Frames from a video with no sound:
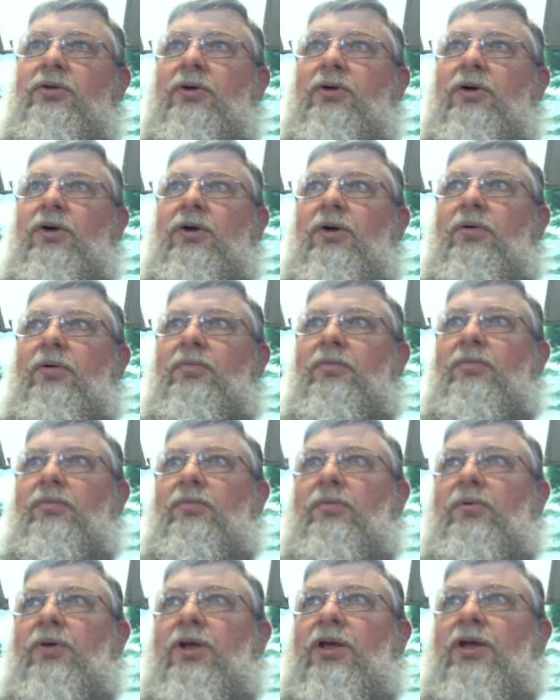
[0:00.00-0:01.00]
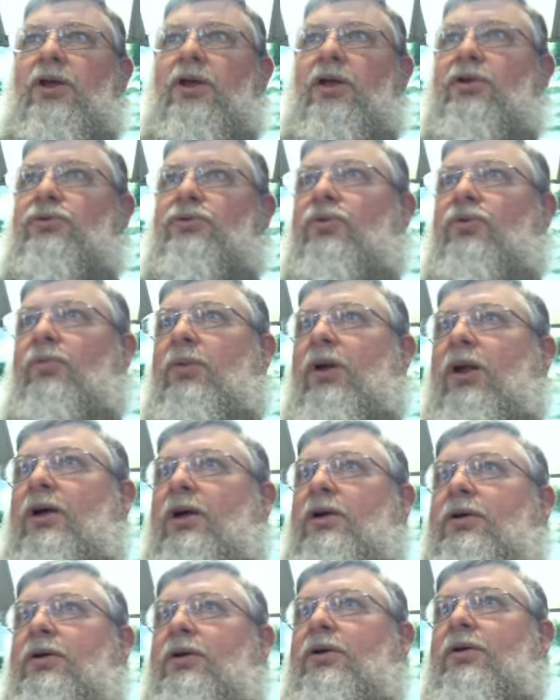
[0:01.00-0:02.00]
he can hit us with a
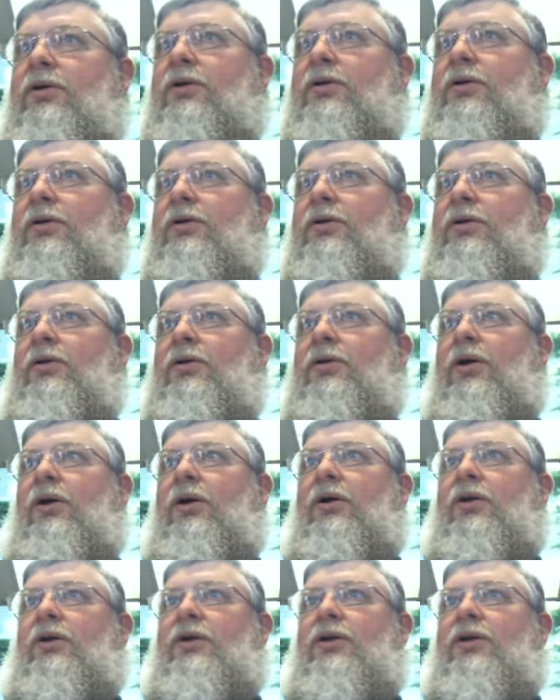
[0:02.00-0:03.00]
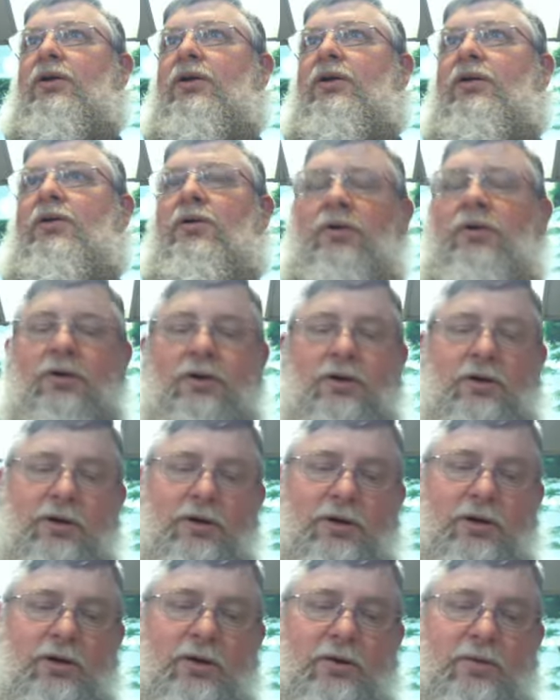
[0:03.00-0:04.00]
plague. He could
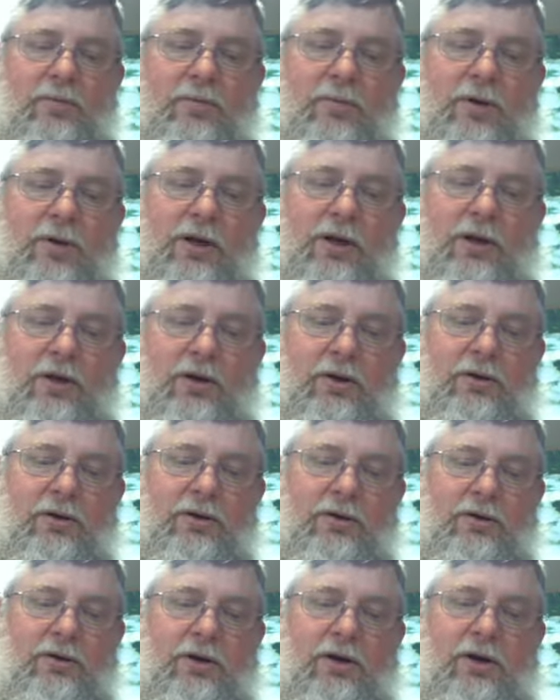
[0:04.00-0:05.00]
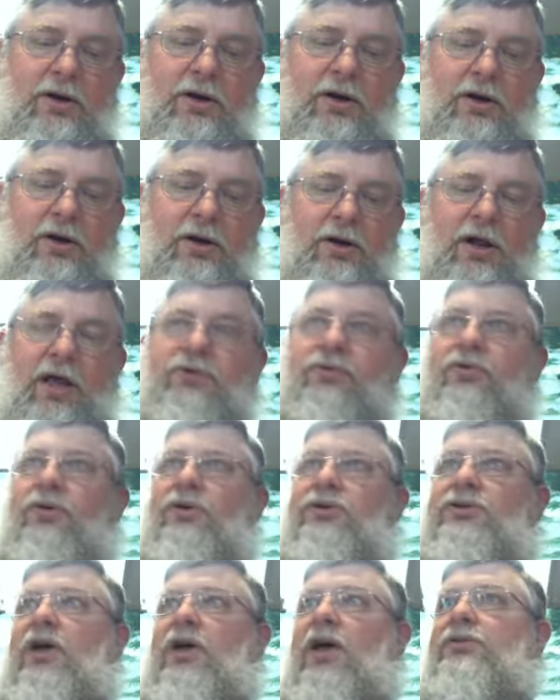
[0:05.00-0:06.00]
be a natural
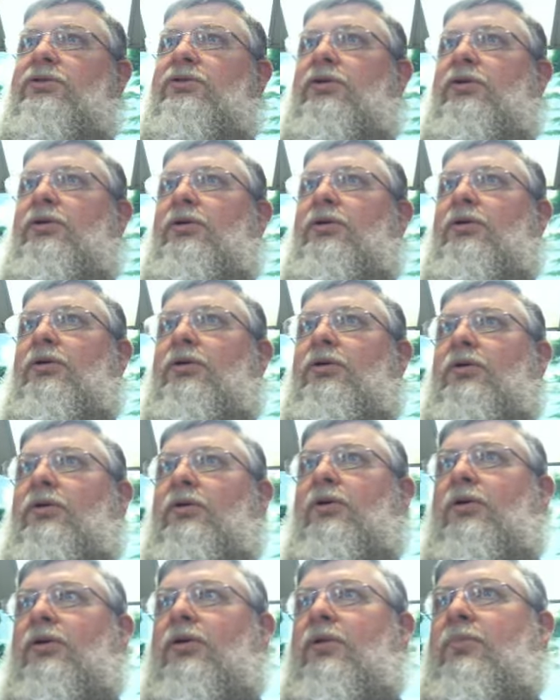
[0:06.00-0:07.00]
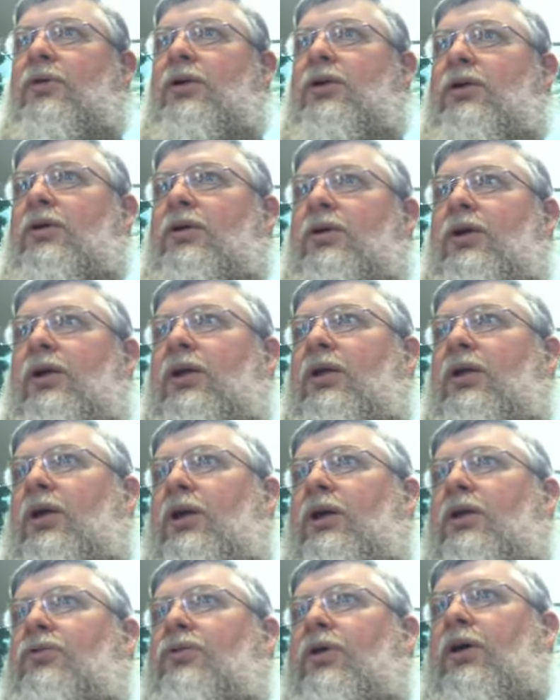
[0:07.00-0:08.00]
disaster. It could be
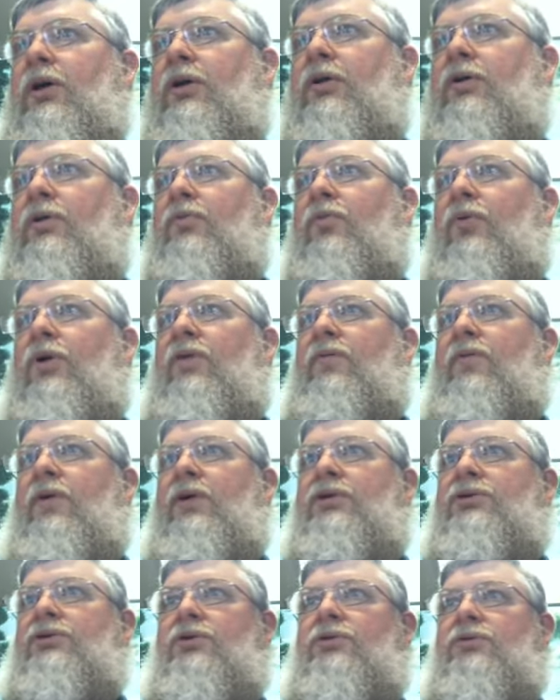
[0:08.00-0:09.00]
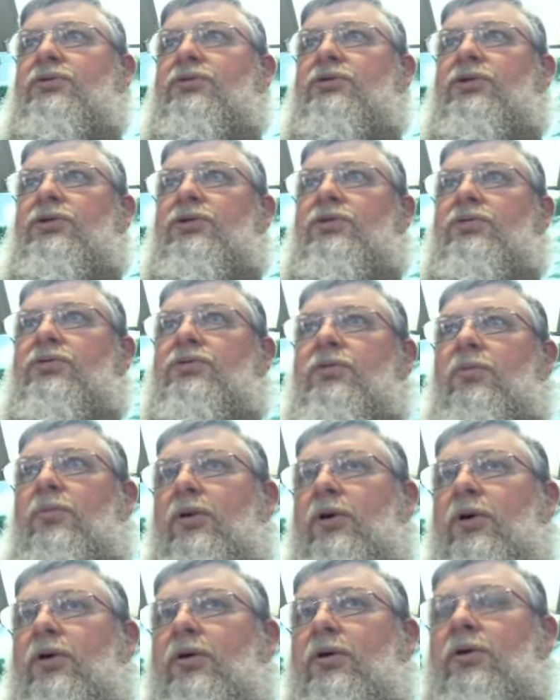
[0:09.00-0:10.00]
anything. Whatever he chooses to use.
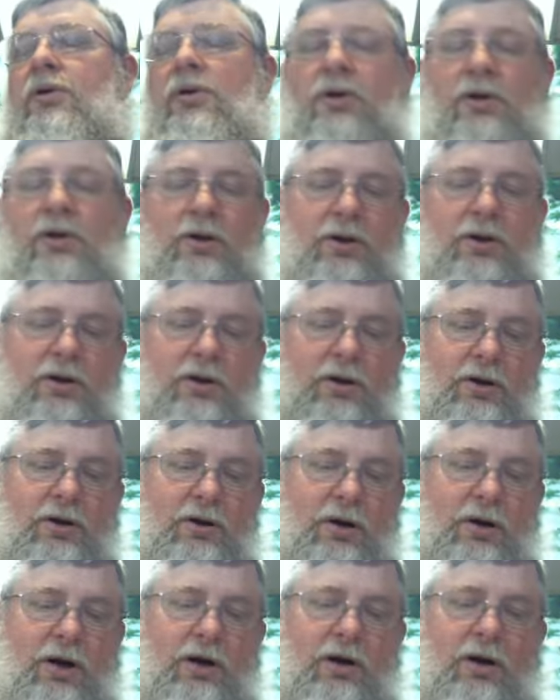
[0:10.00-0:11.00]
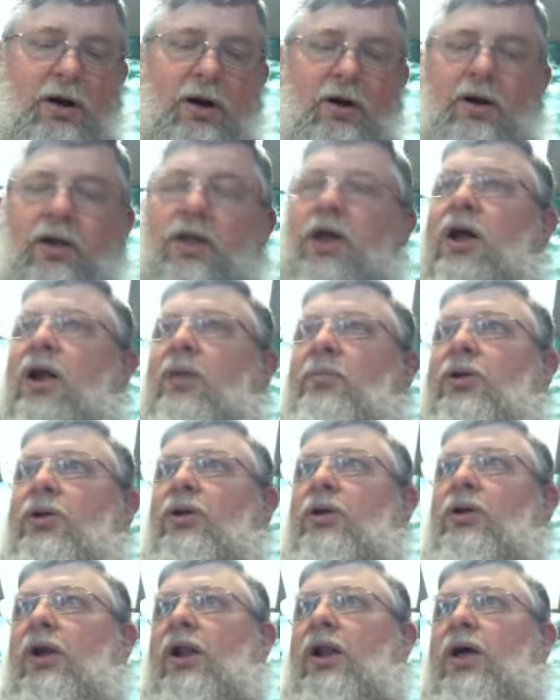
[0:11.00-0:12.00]
Our economy
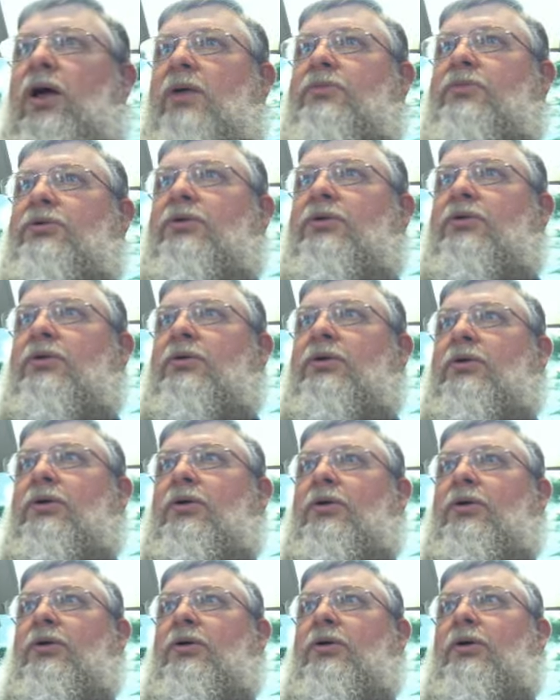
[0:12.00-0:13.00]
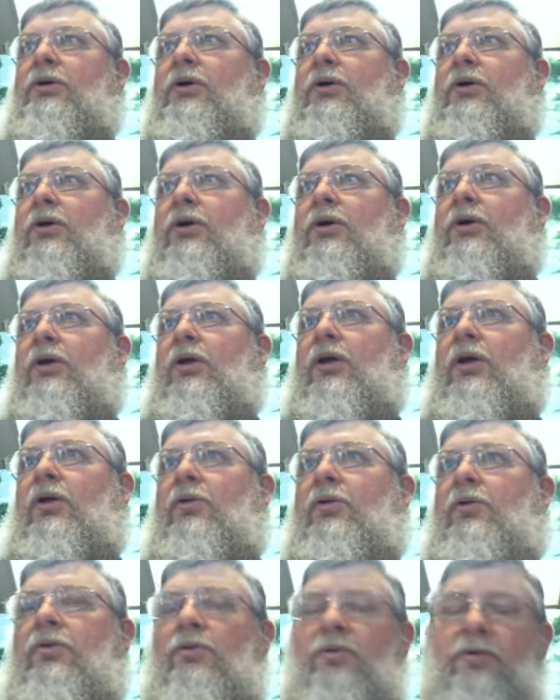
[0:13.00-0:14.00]
could collapse.
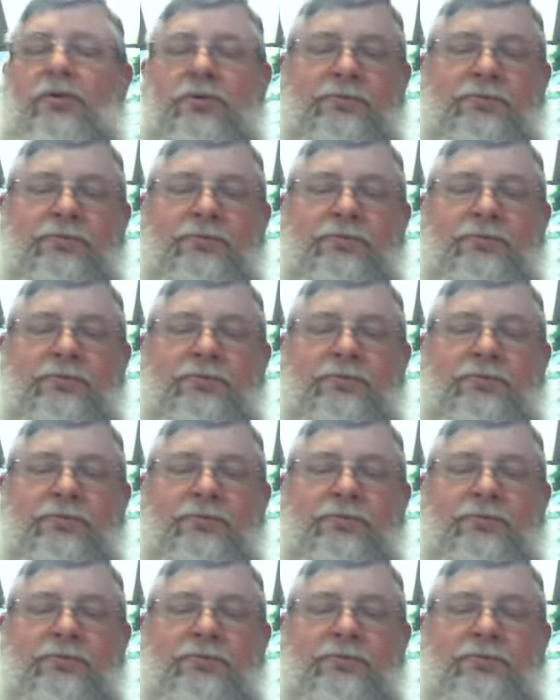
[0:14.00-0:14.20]
And